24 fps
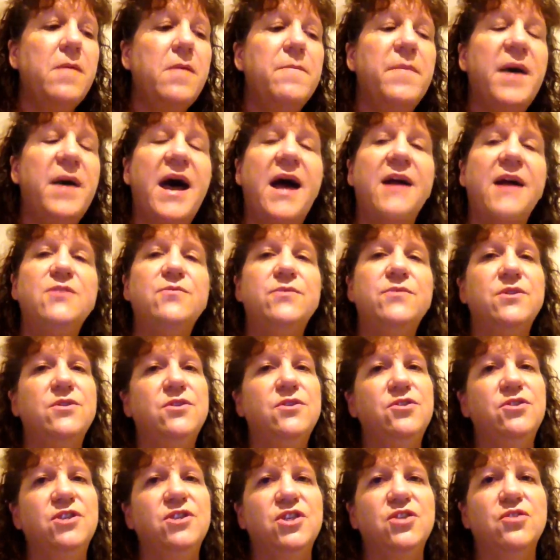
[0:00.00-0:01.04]
Packed with
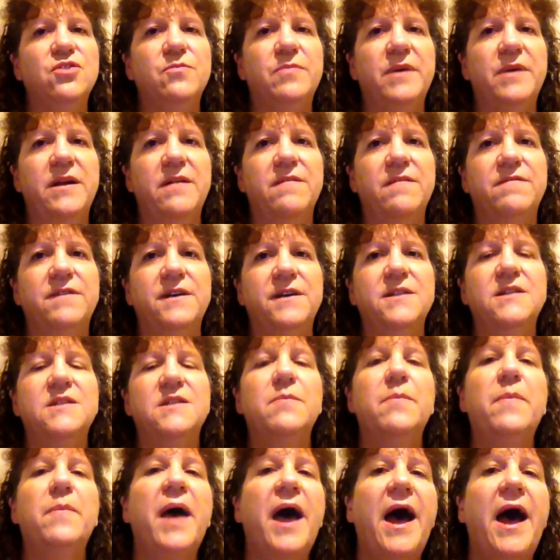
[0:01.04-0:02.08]
nutritional benefits,
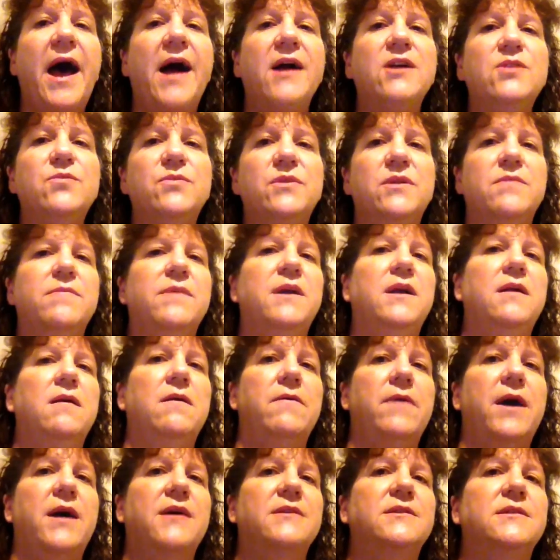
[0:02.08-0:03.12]
packed with
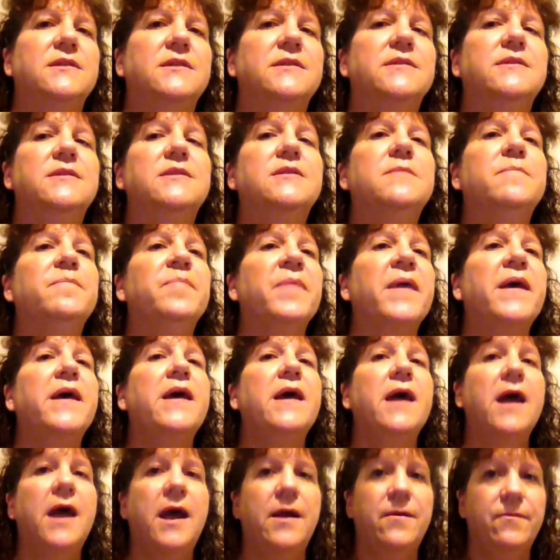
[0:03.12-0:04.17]
amino acids,
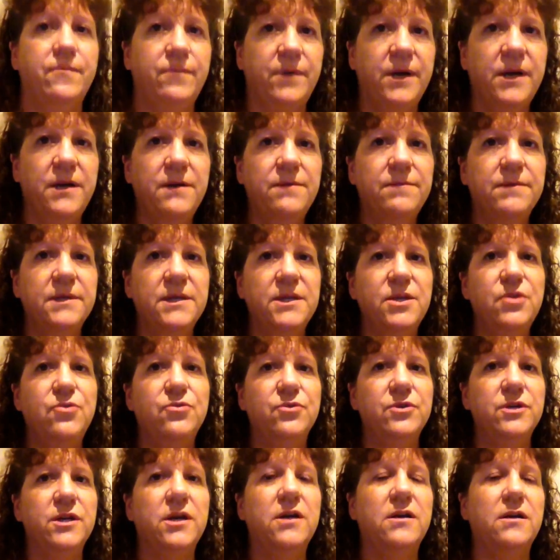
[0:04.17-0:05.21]
and really, really
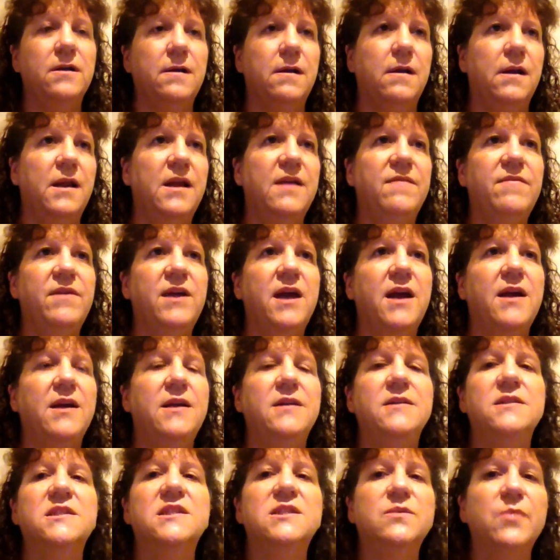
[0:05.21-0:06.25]
good at alleviating
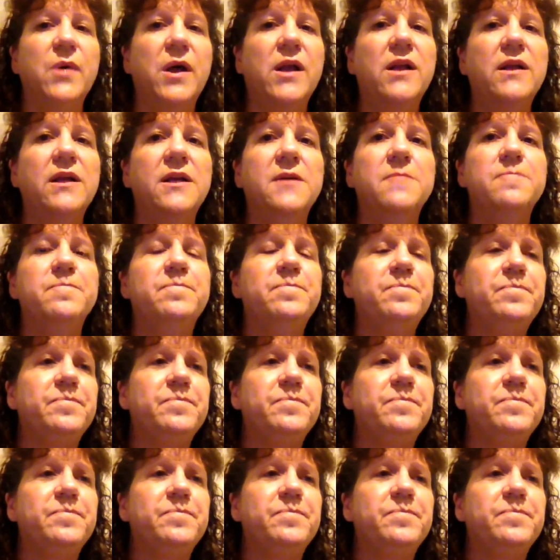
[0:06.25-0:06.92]
swelling